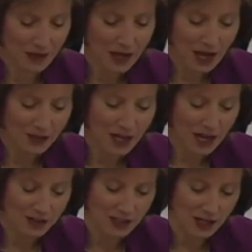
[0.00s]
At the
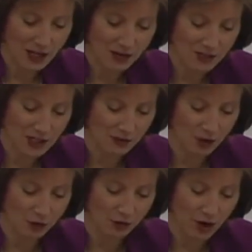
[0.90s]
outset, I have several
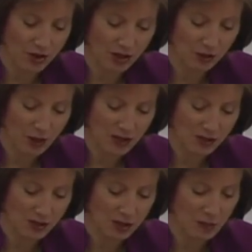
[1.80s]
overarching
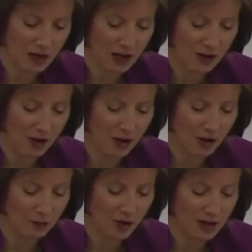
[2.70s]
questions about how the
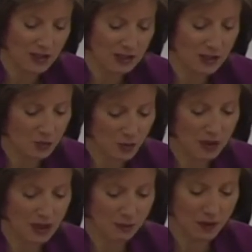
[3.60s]
audit process is
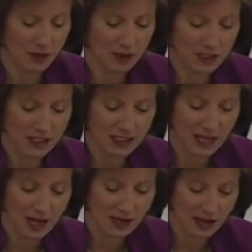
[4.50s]
working within
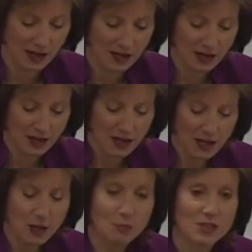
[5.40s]
DCAA.
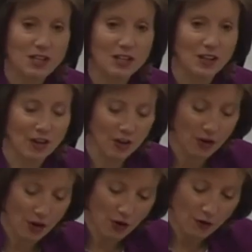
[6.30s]
In particular,
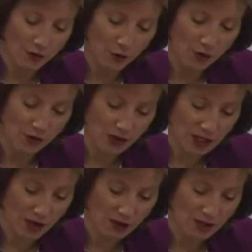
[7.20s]
for
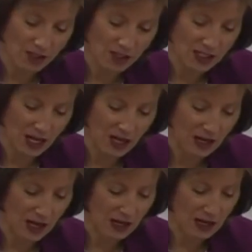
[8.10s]
years,
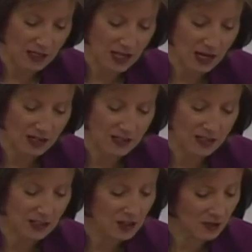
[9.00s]
DCAA has had a
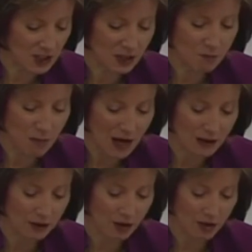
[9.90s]
significant
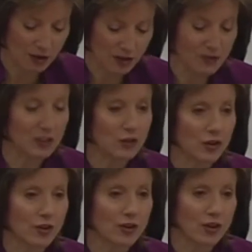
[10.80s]
backlog of
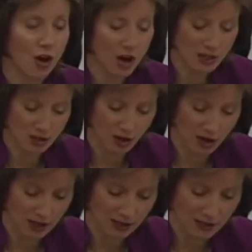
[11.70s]
incurred cost
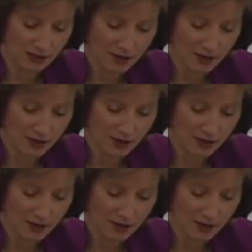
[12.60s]
audits.